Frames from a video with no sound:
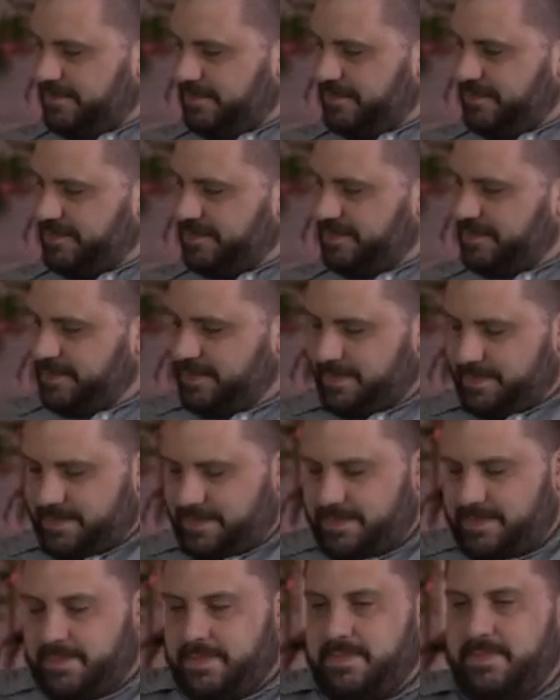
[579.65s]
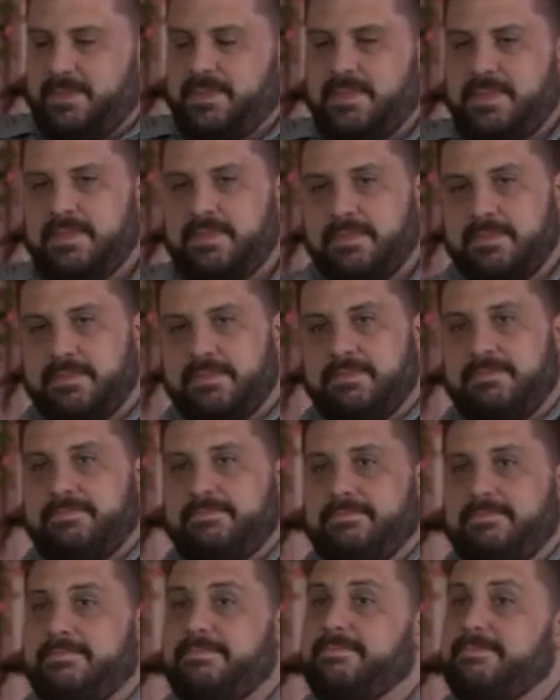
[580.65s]

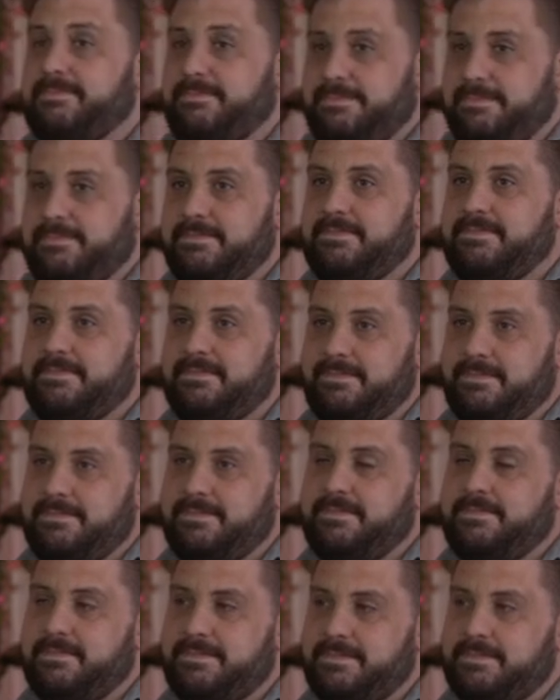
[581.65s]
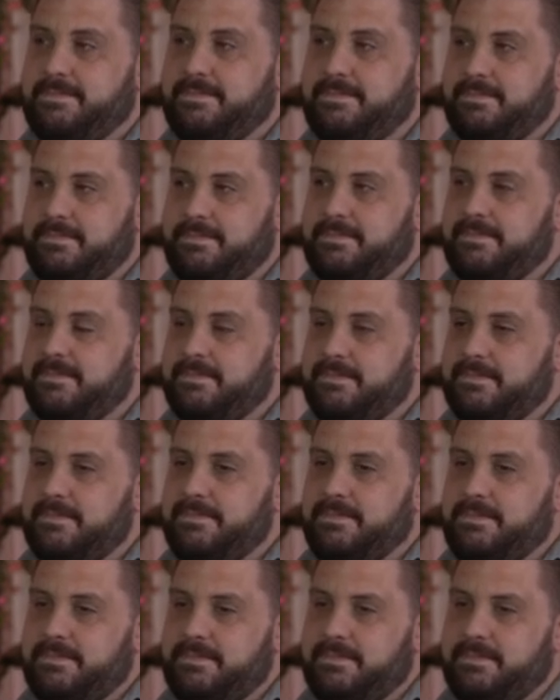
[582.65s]

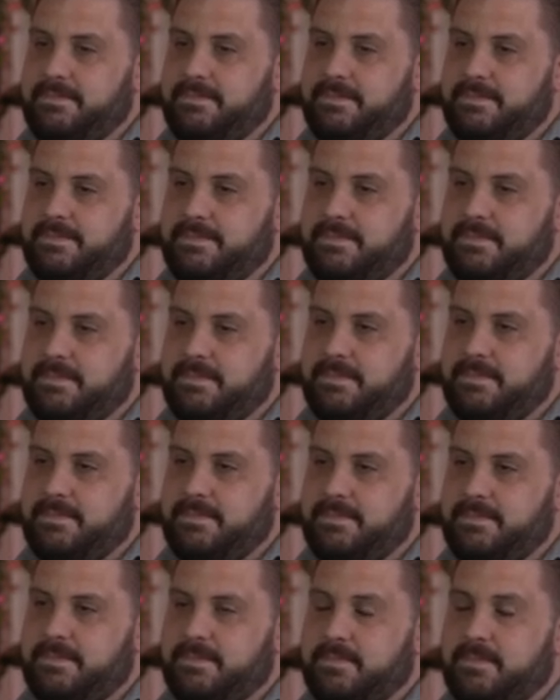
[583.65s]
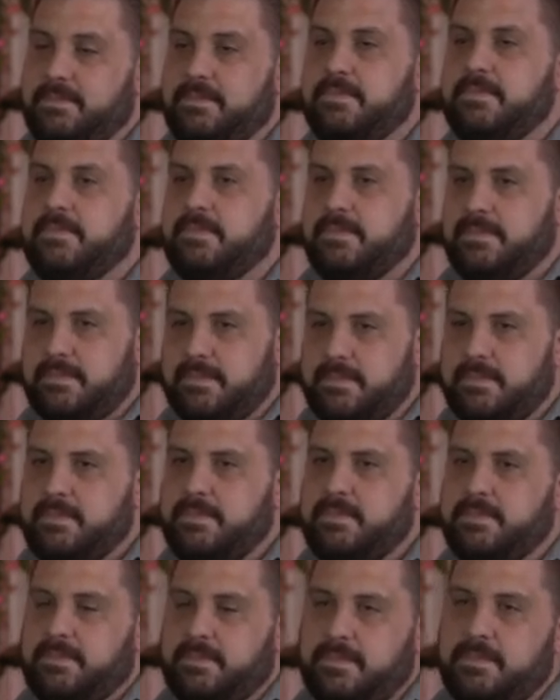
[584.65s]

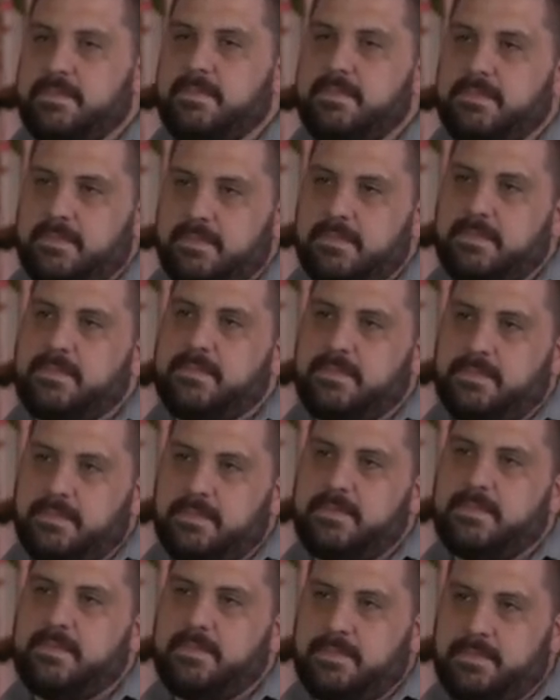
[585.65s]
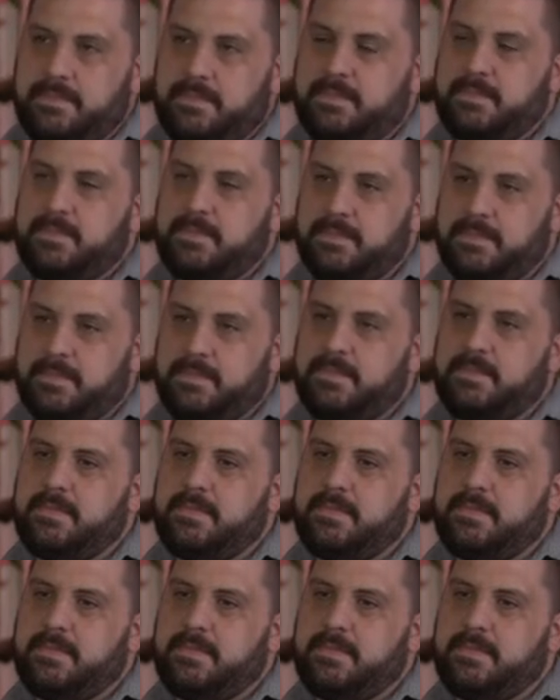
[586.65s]
No words are spoken by the person on screen.